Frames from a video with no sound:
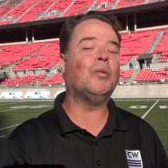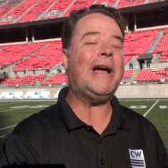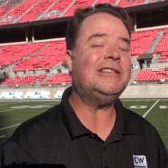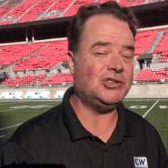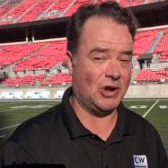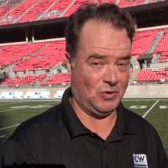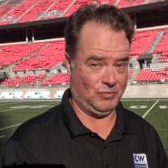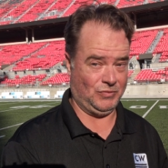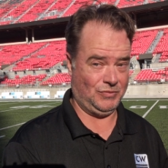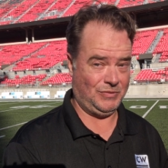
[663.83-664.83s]
red zone.
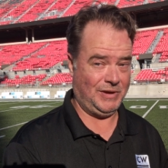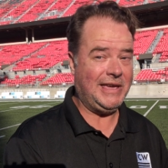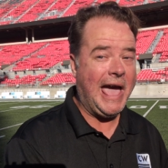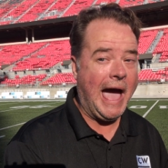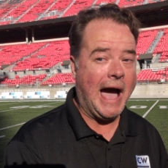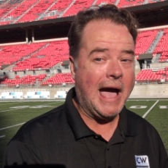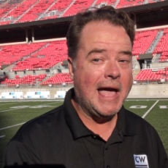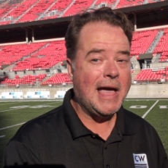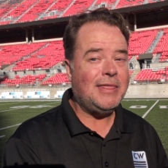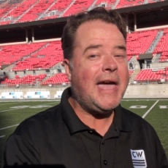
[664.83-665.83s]
Yeah,
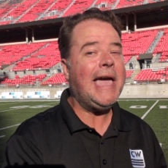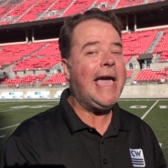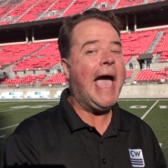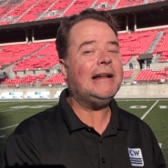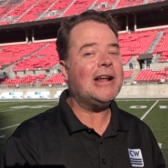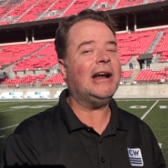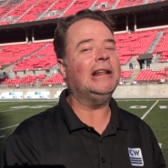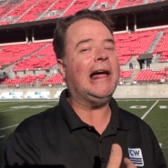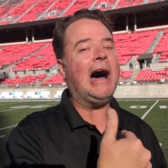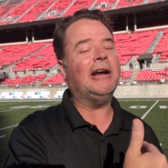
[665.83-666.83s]
they had not
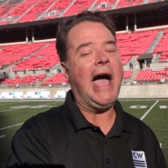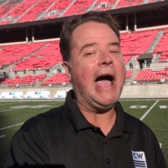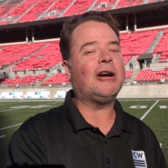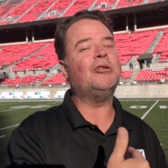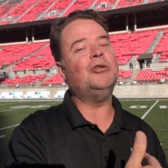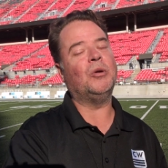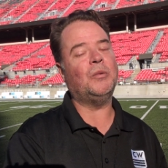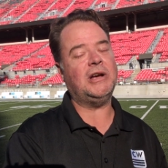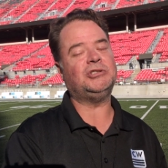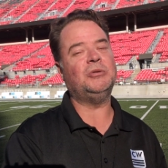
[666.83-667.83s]
allowed Akron nor
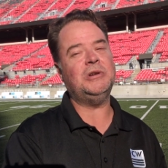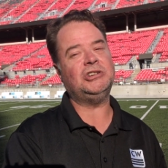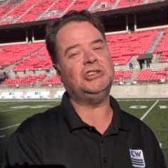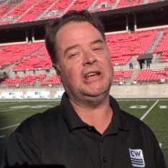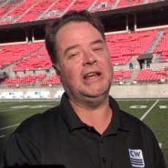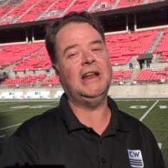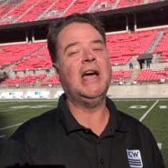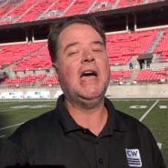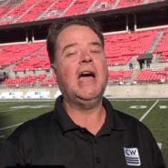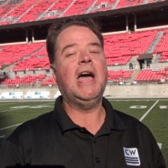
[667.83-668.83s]
Western Michigan
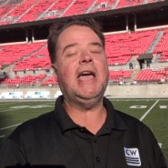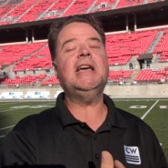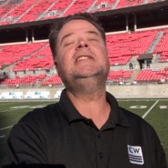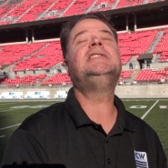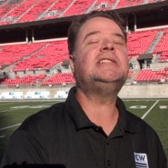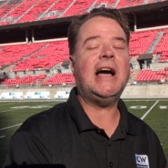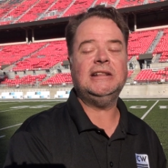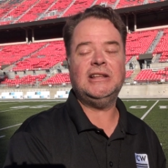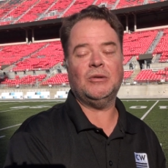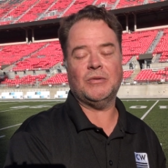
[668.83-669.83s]

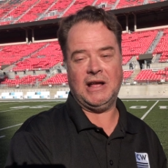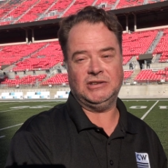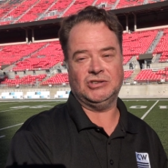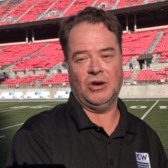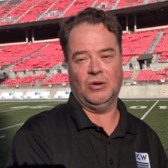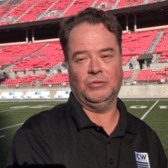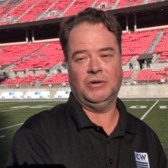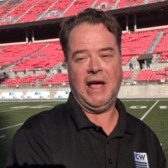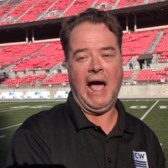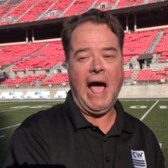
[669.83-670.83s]
inside their red zone
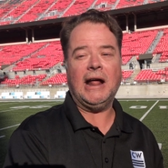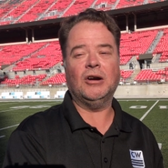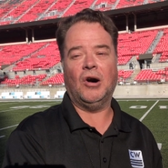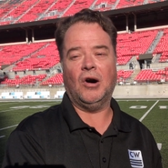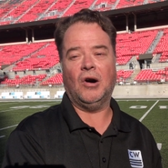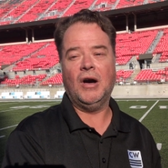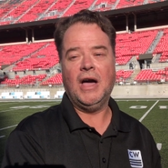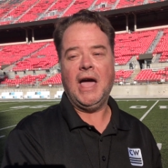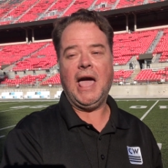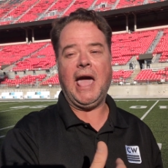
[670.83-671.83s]
at all.
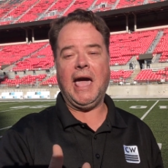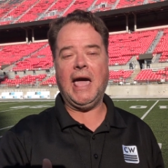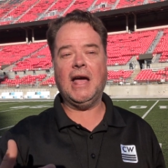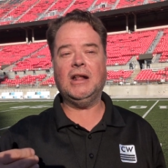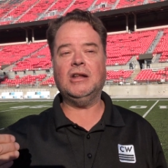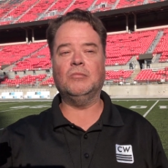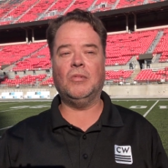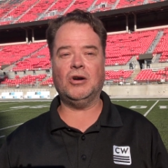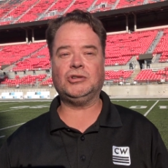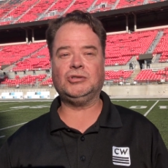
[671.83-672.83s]
And
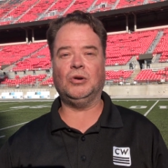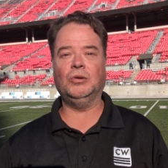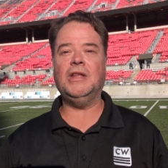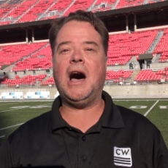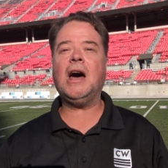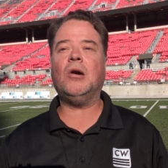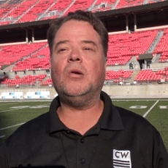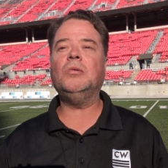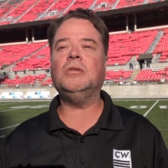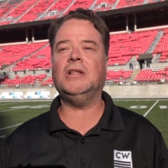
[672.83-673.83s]
Marshall not
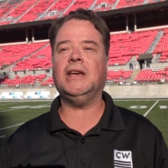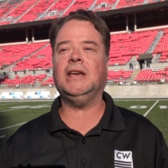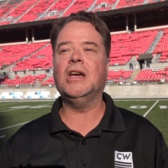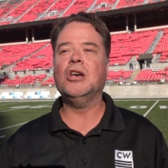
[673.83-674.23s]
only